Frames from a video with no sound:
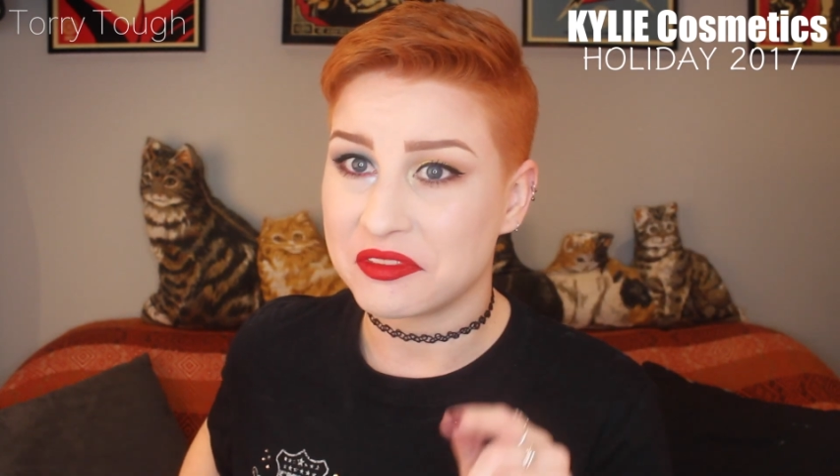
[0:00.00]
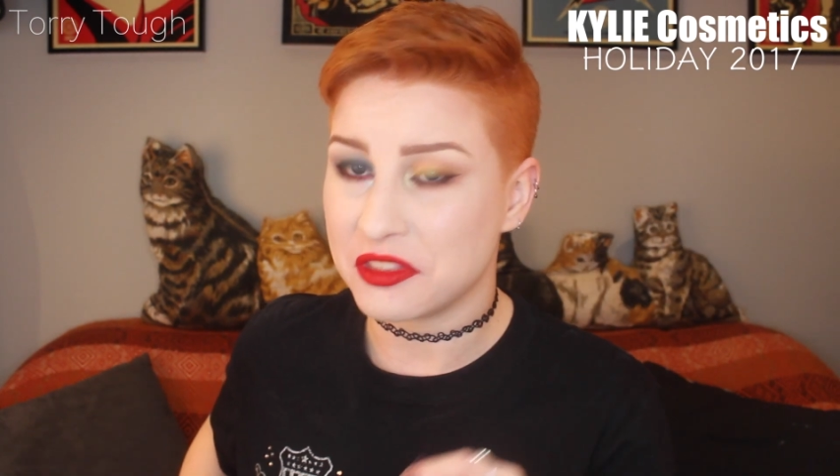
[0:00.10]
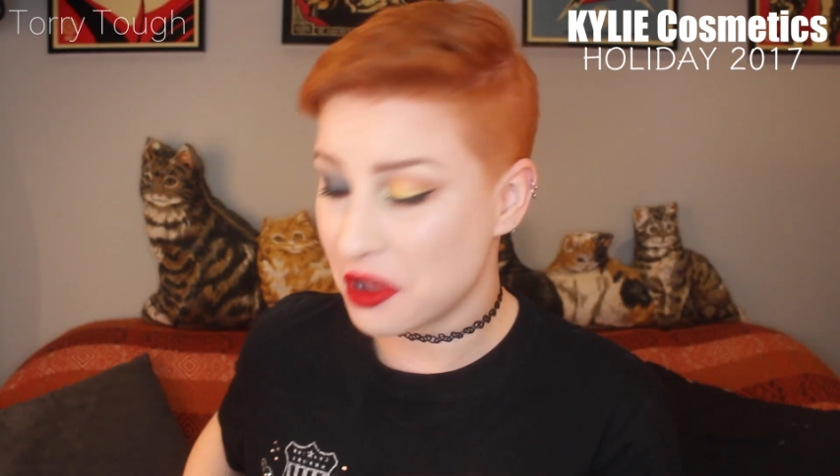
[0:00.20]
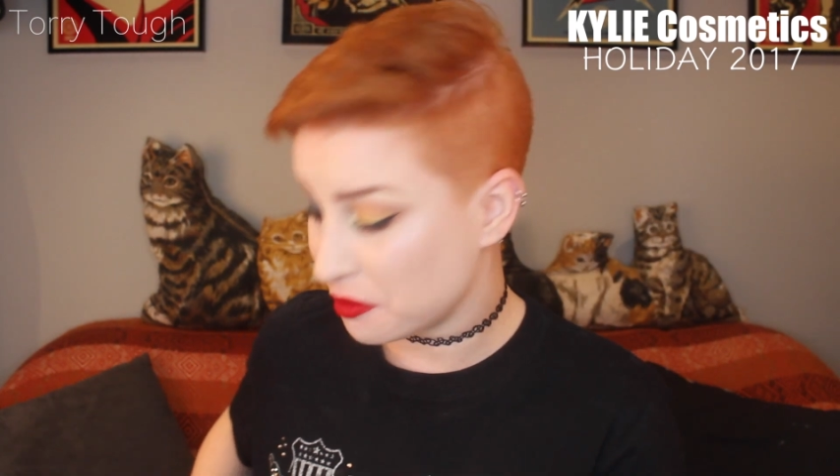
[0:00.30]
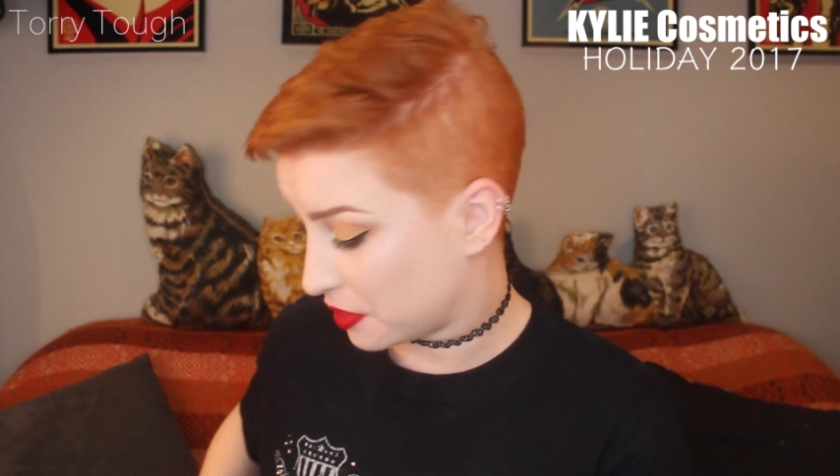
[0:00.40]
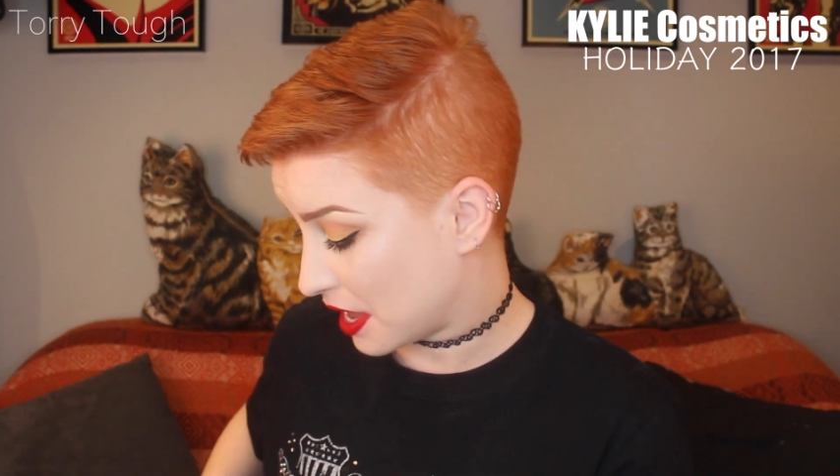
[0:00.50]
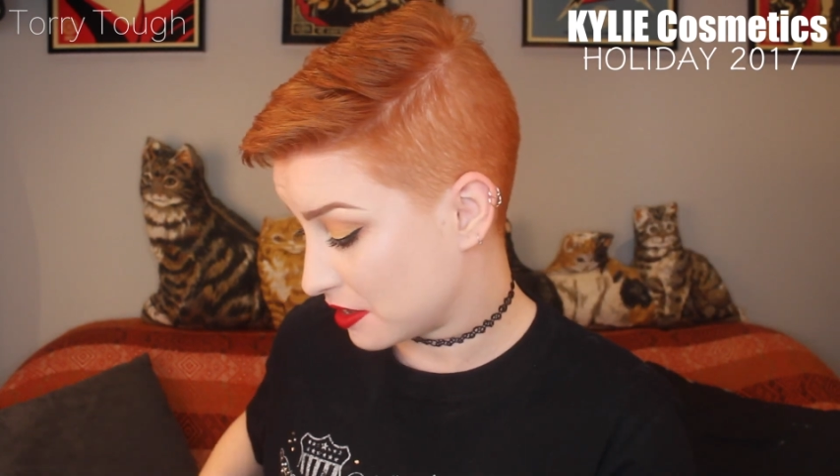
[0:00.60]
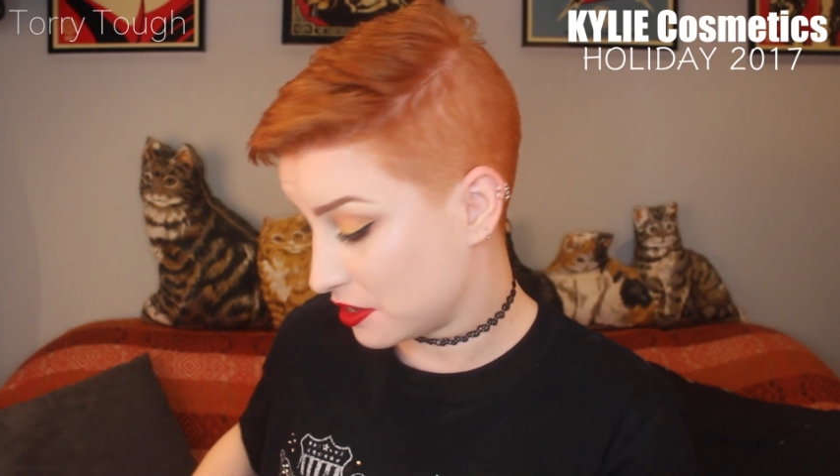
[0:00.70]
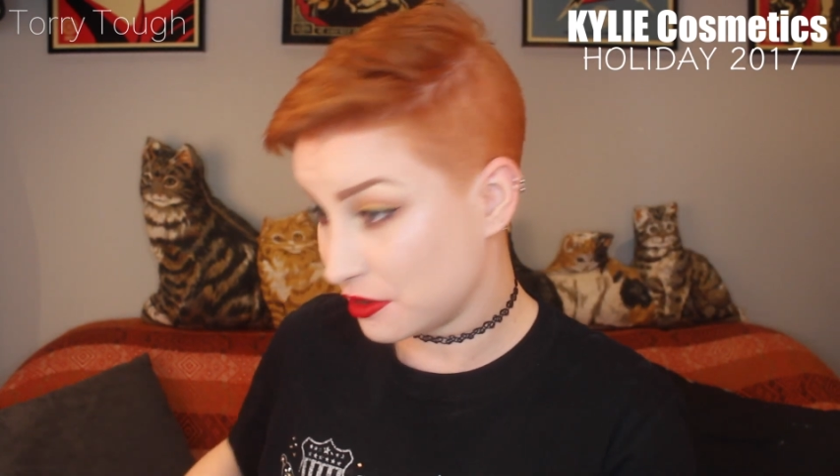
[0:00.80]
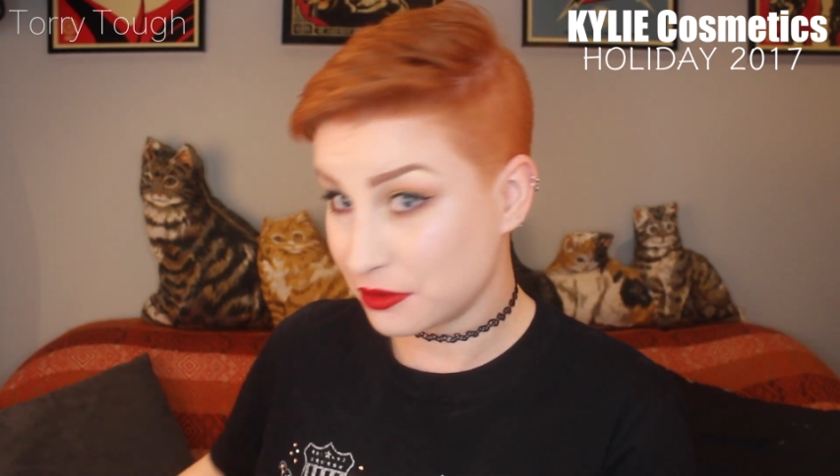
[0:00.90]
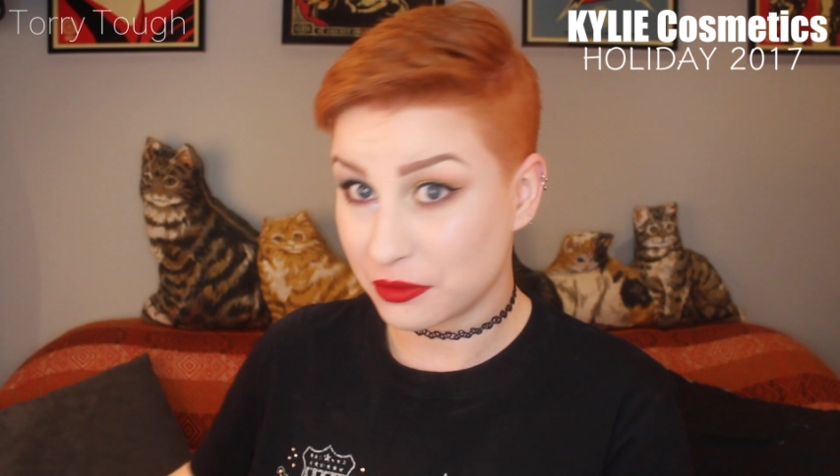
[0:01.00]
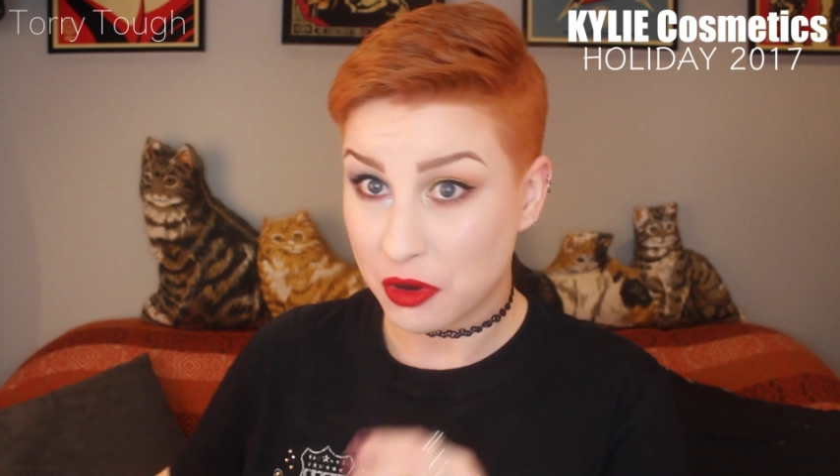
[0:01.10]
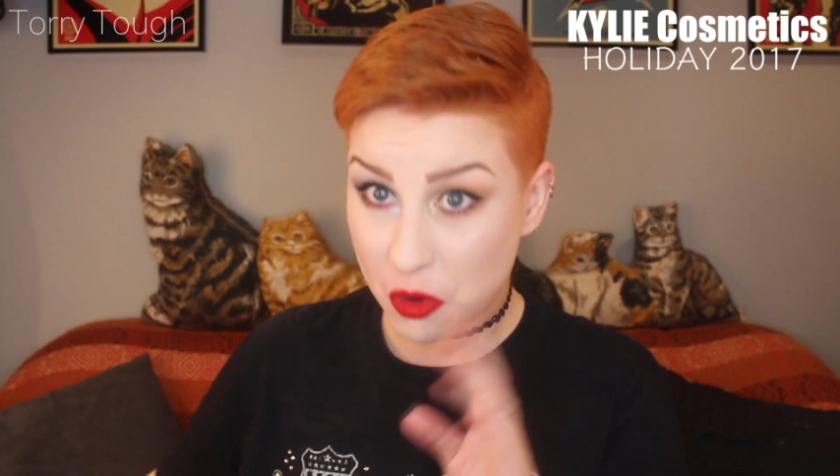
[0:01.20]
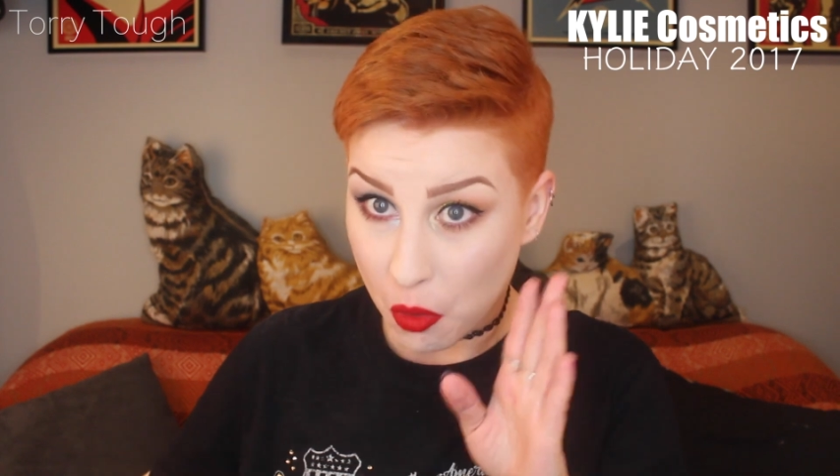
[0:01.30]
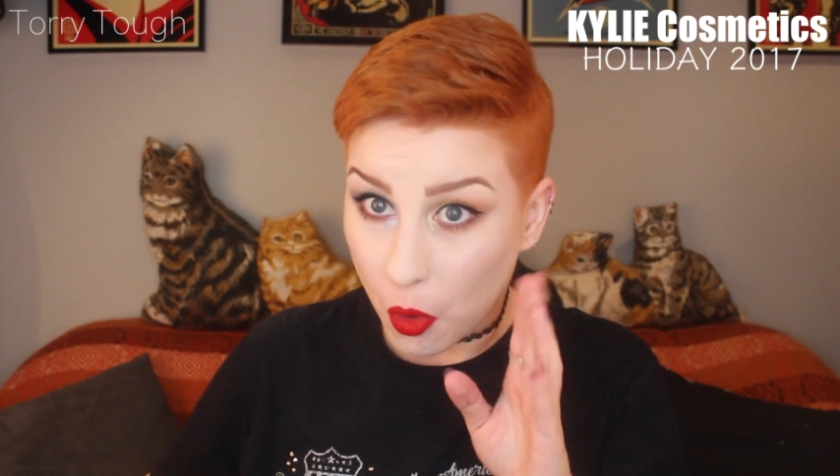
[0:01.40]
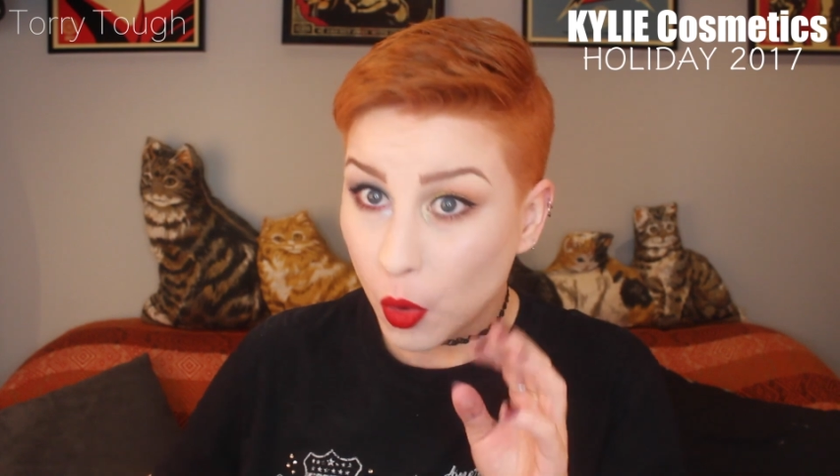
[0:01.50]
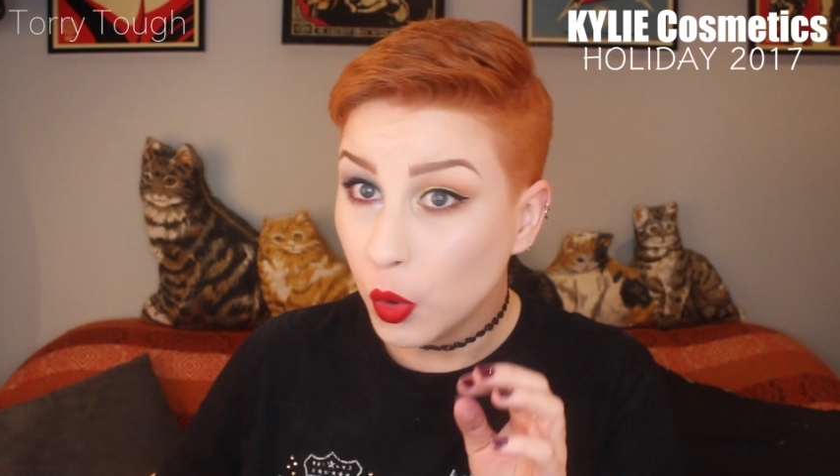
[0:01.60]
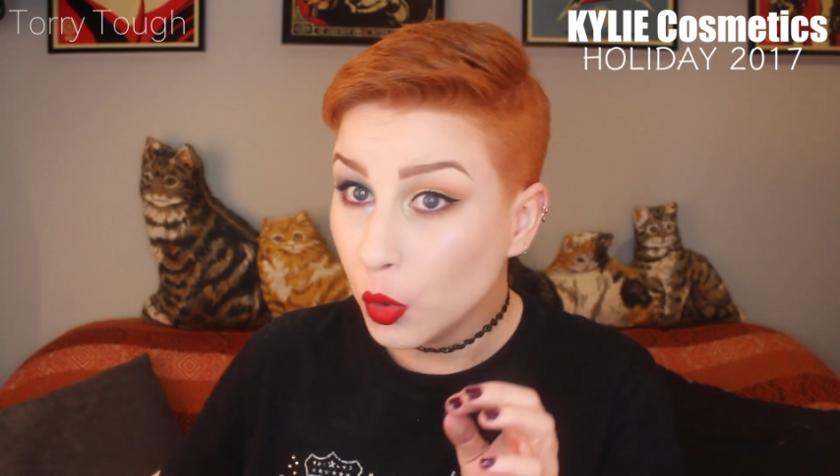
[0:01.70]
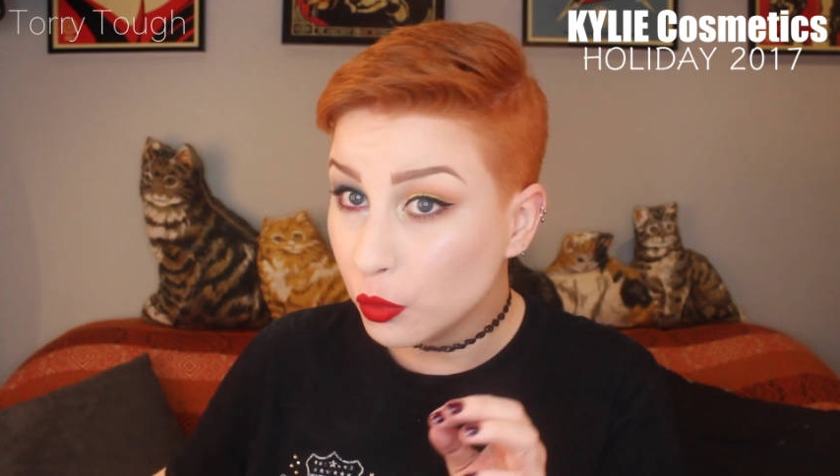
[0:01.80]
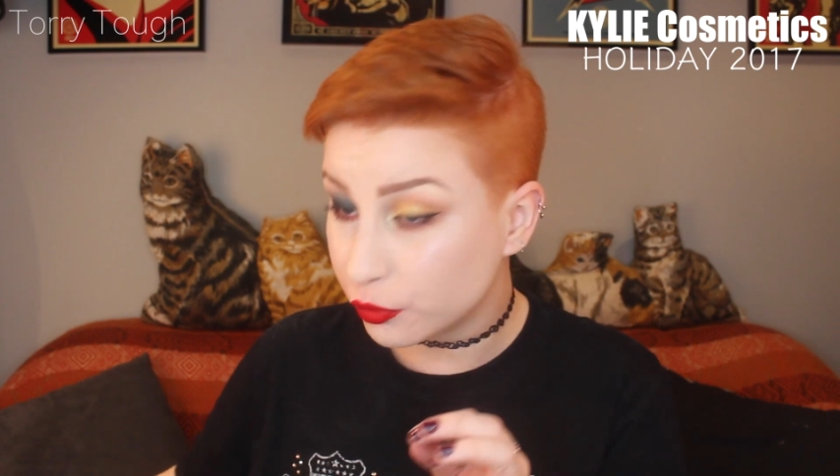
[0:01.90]
no thank you.
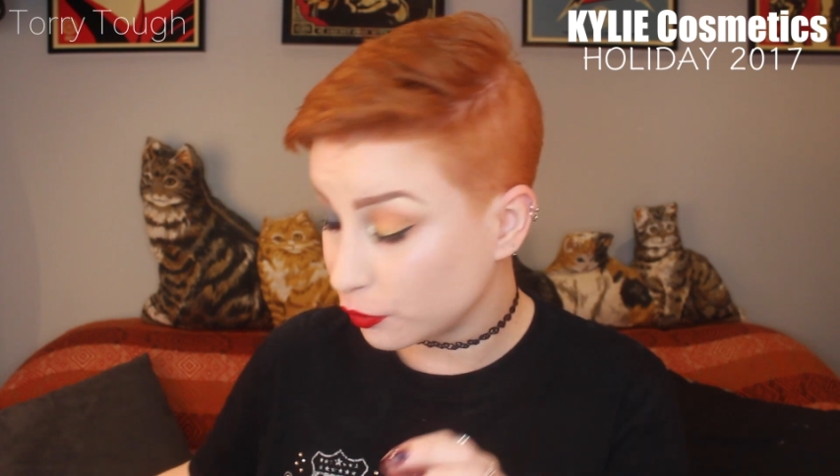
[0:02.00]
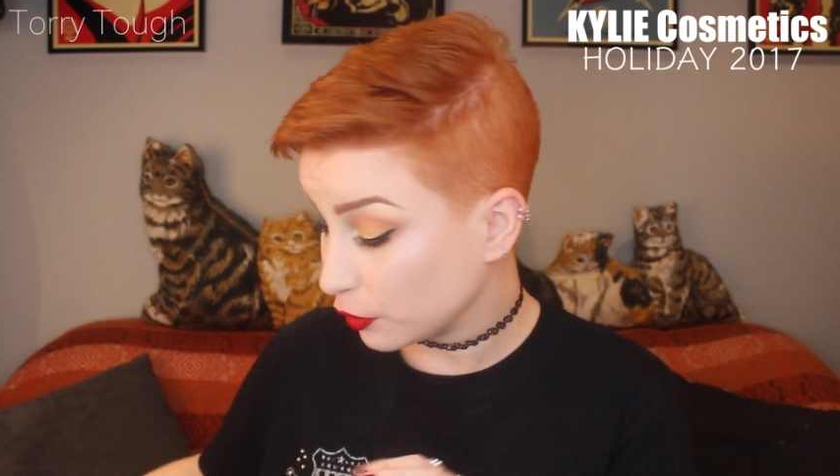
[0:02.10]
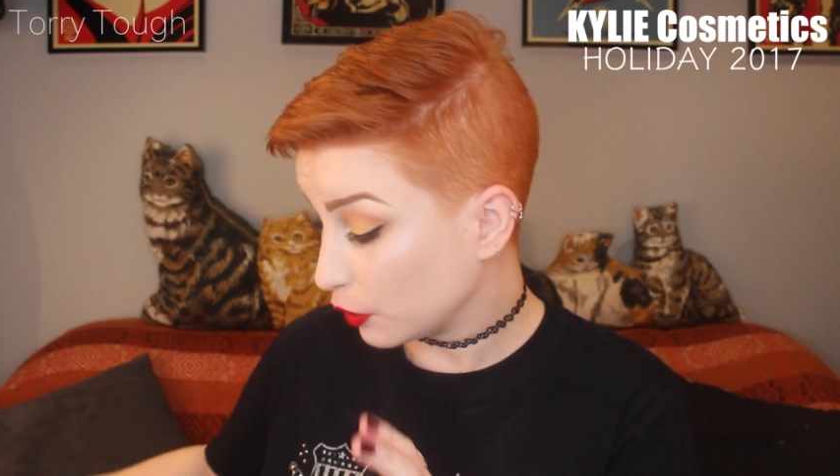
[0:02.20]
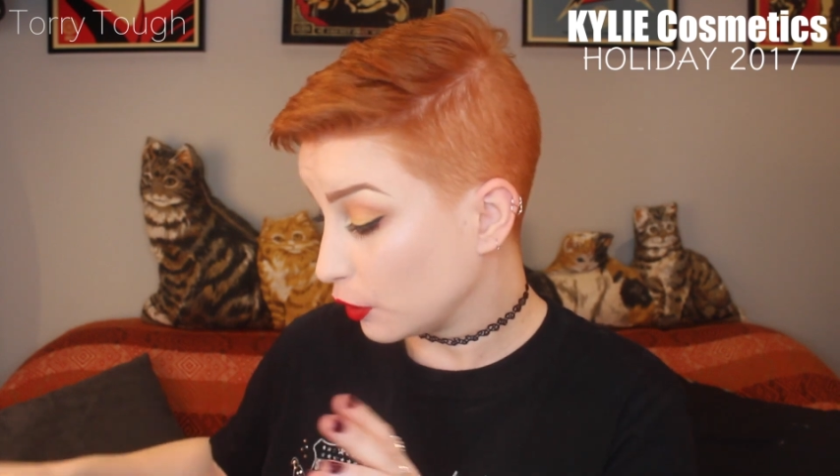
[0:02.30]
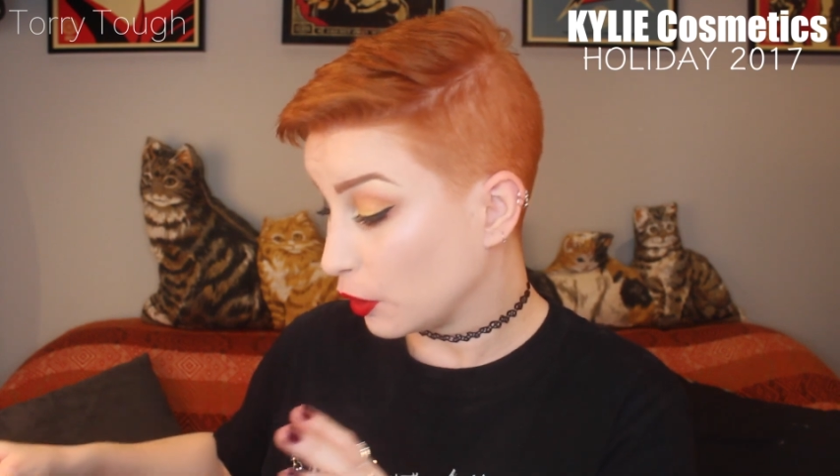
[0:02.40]
Oof.